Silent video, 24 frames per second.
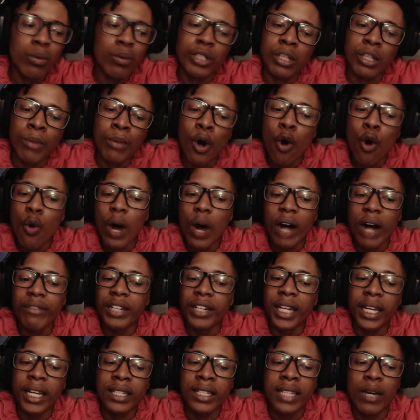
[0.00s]
whole other
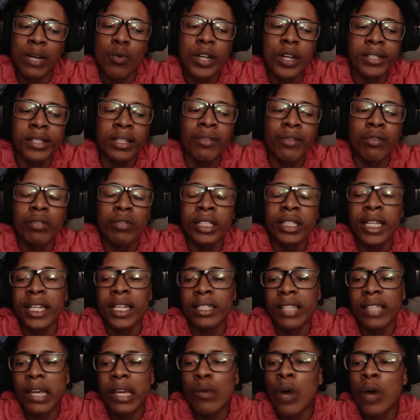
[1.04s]
niggas that wasn't even really his
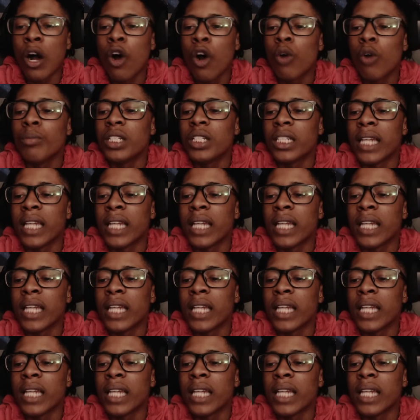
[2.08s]
day one homies,